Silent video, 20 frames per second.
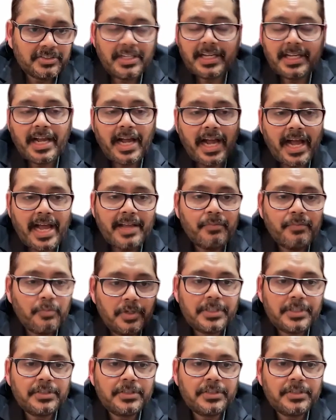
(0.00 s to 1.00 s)
Like, I
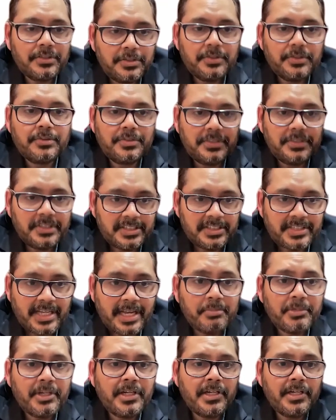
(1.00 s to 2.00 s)
want to do this.
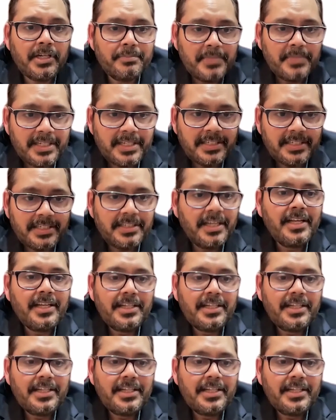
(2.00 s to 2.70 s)
I'm committed